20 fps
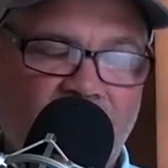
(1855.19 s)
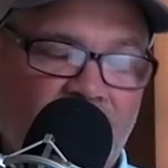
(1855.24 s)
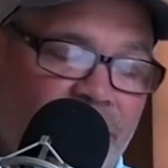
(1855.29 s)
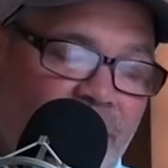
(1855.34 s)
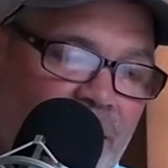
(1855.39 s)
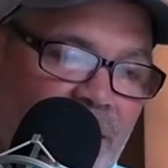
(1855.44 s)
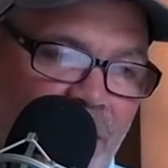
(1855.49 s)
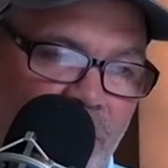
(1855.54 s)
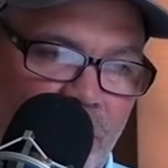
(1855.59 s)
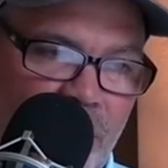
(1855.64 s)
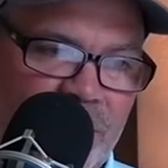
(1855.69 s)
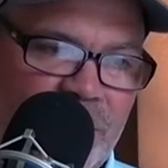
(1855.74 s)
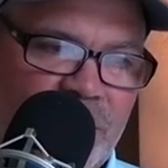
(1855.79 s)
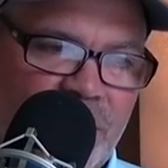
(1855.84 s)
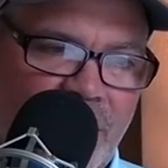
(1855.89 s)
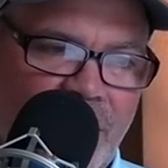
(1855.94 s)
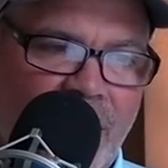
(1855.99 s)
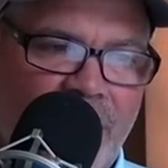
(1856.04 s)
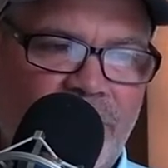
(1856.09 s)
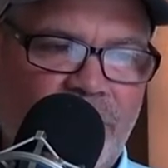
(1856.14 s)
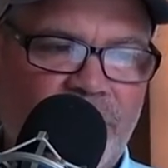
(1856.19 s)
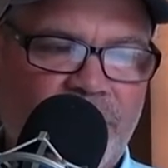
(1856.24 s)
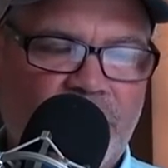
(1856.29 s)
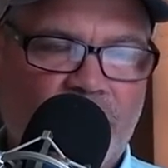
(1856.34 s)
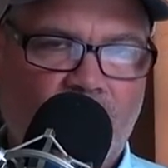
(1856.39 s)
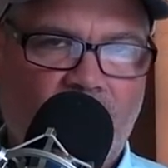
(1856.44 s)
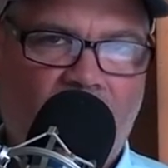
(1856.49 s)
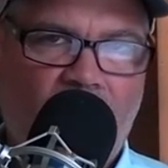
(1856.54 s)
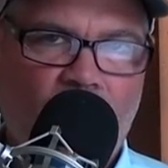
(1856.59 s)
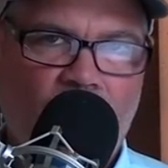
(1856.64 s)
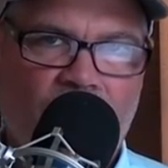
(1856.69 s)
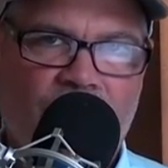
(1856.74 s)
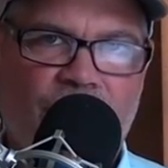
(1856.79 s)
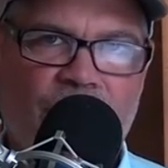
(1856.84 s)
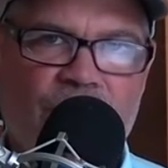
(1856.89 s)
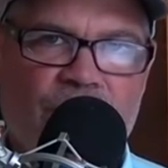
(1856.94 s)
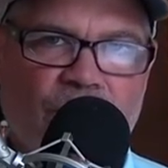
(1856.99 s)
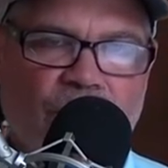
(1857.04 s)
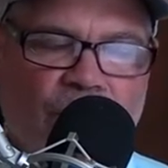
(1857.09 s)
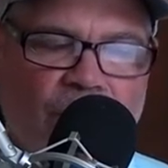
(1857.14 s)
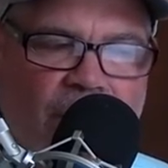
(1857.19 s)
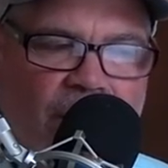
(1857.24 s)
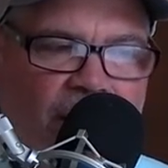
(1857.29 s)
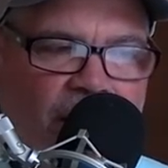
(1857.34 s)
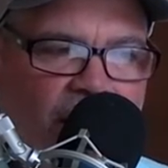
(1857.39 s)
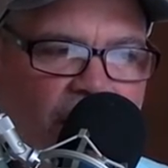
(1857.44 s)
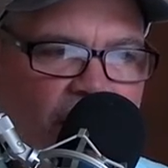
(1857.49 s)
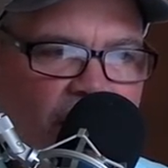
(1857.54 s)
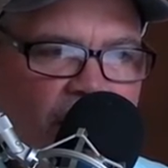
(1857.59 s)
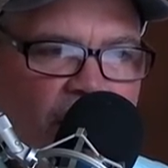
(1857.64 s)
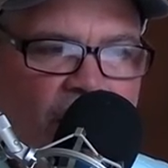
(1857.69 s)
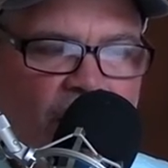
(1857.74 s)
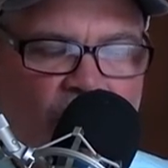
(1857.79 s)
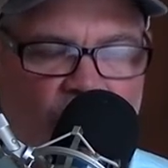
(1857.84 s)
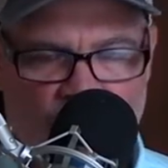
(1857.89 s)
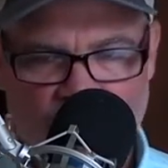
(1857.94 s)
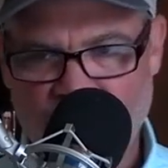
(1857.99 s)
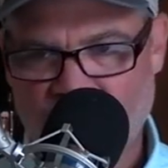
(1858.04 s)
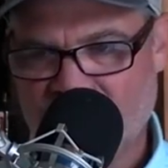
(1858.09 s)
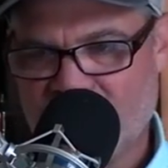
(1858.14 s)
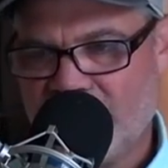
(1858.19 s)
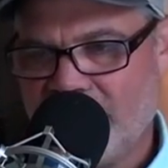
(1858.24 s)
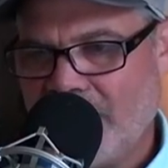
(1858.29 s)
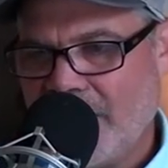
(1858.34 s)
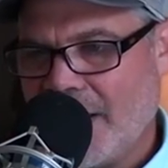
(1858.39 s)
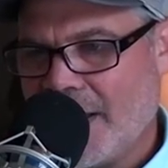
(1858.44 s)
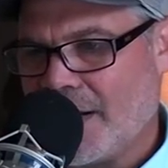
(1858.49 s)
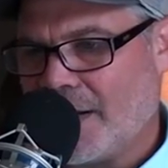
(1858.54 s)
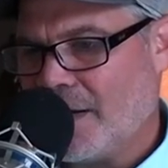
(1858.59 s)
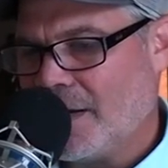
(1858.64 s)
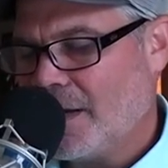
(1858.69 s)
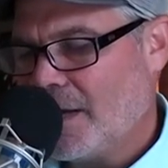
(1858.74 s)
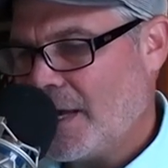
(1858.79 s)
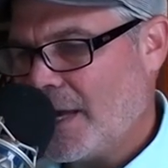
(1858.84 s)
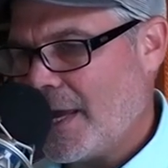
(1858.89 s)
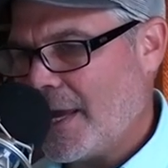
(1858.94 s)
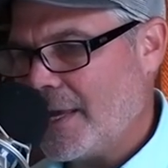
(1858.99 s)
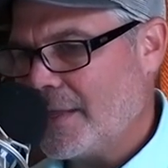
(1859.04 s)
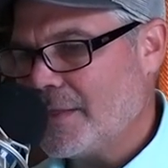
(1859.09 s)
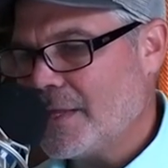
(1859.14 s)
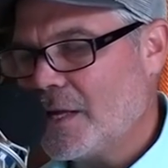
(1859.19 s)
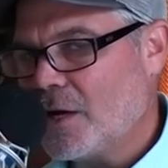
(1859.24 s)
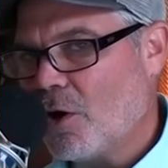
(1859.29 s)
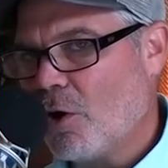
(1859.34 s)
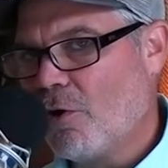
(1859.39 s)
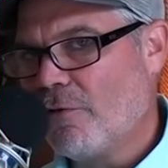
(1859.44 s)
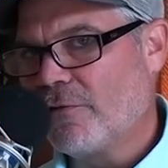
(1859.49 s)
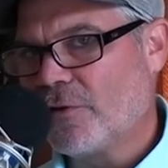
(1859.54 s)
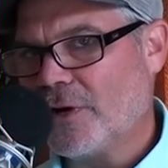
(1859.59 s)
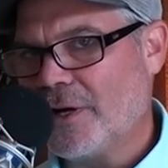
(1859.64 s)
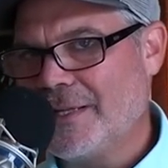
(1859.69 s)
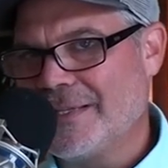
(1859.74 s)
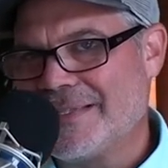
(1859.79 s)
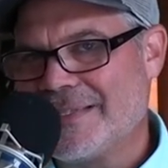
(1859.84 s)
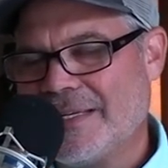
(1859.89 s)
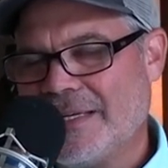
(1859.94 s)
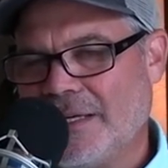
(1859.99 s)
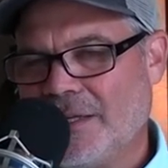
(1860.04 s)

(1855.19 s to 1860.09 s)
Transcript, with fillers: In fact, I would see it every year when I worked for True Green in Northwest Indiana and then over into